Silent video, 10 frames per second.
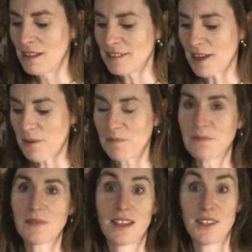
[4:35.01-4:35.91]
So,
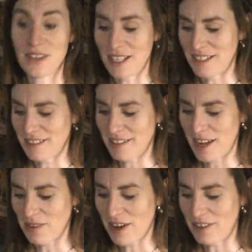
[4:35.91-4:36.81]
you're going to get to see
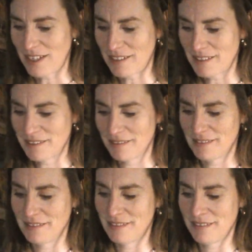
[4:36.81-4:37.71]
how loud it is.
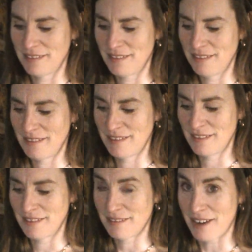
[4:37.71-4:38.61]

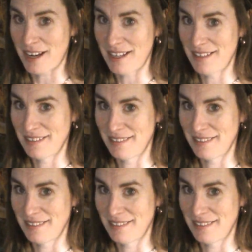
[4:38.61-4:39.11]
Ready?